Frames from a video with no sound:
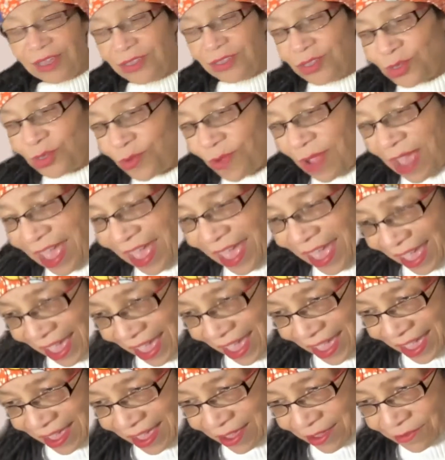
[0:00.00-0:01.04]
to
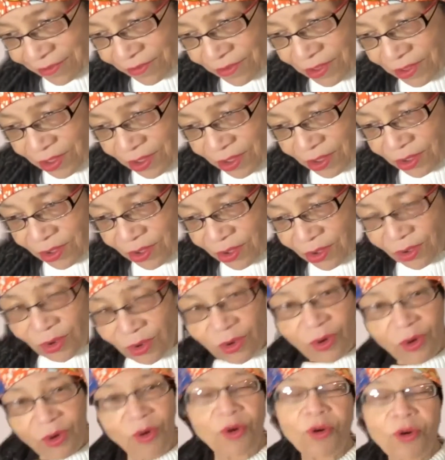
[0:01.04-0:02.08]
have
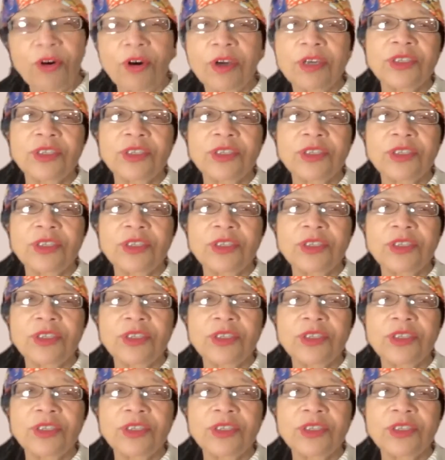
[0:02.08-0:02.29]
or